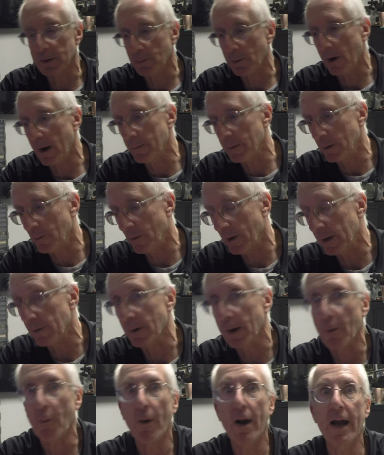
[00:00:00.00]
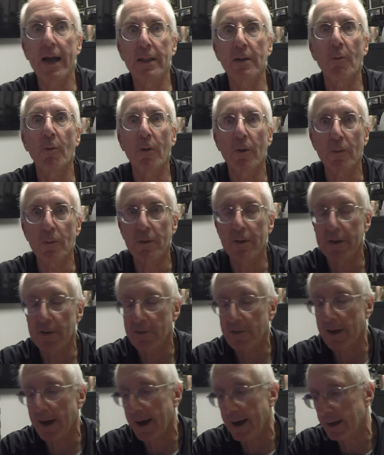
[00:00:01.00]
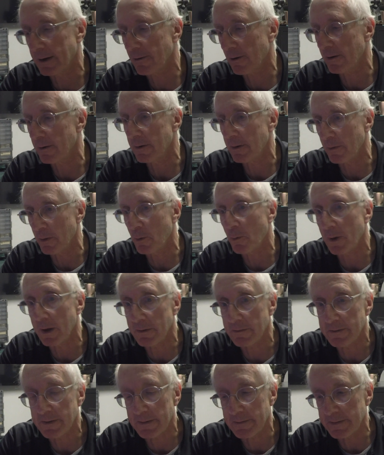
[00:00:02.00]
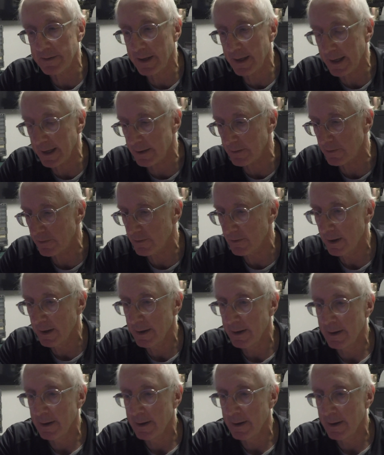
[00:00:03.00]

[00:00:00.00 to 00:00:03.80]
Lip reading: are probably wondering why in the world did this guy chrono the 115s.